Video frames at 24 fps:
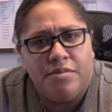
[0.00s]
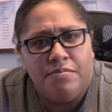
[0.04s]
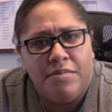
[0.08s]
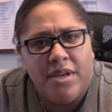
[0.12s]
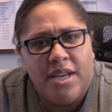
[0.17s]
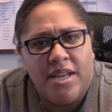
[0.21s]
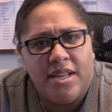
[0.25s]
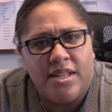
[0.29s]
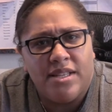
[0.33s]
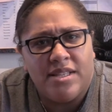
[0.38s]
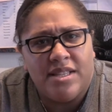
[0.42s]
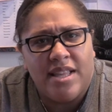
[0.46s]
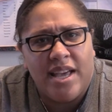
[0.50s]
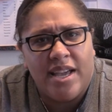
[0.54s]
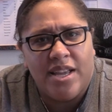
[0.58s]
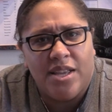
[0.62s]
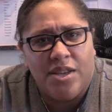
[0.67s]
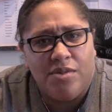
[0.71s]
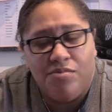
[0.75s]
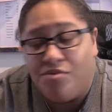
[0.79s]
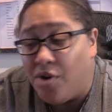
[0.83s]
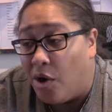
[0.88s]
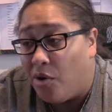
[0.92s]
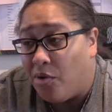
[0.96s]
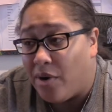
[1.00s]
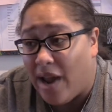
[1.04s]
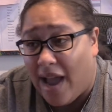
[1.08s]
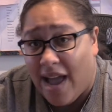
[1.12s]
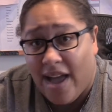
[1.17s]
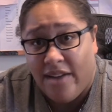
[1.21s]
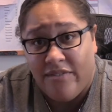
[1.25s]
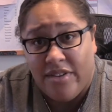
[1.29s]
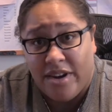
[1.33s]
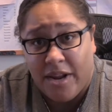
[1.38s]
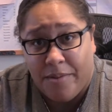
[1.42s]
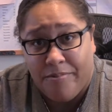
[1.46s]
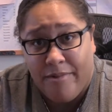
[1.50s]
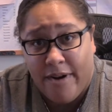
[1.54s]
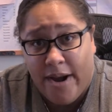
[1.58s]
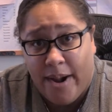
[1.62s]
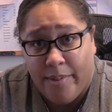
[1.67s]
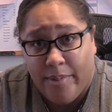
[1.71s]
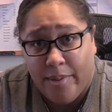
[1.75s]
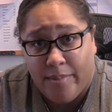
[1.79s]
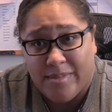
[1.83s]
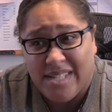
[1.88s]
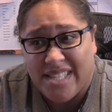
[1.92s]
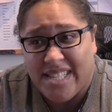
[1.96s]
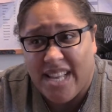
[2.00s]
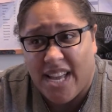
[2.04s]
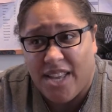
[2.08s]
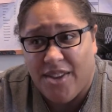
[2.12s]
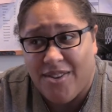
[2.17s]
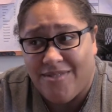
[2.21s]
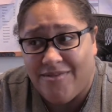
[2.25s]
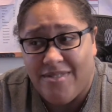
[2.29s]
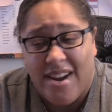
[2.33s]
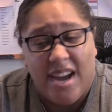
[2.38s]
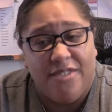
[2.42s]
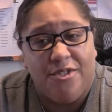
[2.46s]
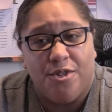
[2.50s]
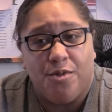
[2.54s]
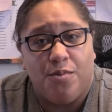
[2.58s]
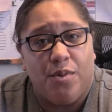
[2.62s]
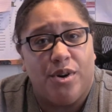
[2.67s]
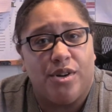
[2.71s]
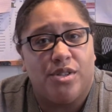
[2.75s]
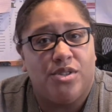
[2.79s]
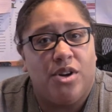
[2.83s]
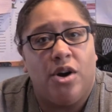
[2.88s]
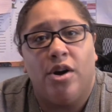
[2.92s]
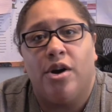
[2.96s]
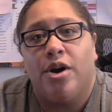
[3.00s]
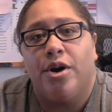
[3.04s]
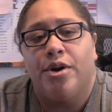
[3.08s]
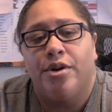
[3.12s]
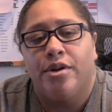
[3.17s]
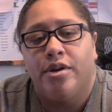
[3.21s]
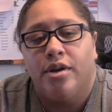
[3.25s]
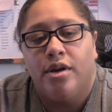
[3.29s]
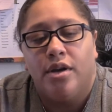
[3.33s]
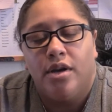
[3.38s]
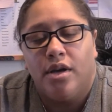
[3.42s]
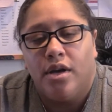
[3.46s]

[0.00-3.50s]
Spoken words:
means that you don't have any problems and that you've never worked hard.